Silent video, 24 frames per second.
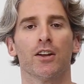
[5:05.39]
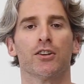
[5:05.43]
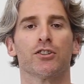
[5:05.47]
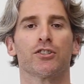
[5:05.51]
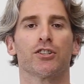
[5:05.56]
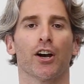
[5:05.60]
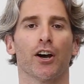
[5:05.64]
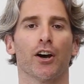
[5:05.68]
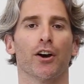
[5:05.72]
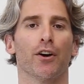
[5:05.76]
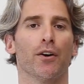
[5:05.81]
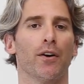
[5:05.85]

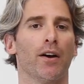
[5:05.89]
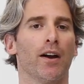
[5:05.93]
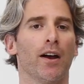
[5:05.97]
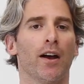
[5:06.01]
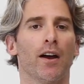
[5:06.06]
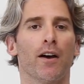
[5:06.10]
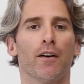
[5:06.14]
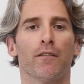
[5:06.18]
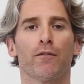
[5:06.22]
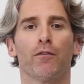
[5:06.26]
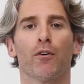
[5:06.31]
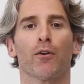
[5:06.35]
So,
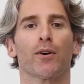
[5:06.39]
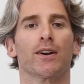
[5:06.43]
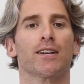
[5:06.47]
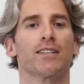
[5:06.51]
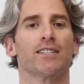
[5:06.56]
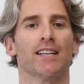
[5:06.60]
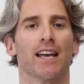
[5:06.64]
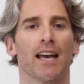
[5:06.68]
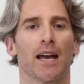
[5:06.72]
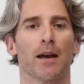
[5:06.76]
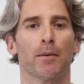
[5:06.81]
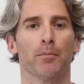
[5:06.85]
for
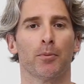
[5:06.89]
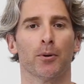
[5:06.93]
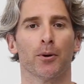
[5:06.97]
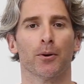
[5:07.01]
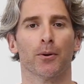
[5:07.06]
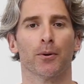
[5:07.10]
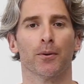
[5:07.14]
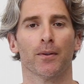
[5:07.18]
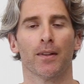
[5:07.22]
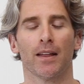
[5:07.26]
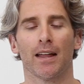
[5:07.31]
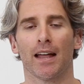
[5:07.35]

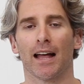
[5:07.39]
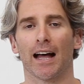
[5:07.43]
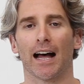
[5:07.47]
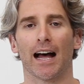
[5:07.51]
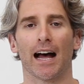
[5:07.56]
example,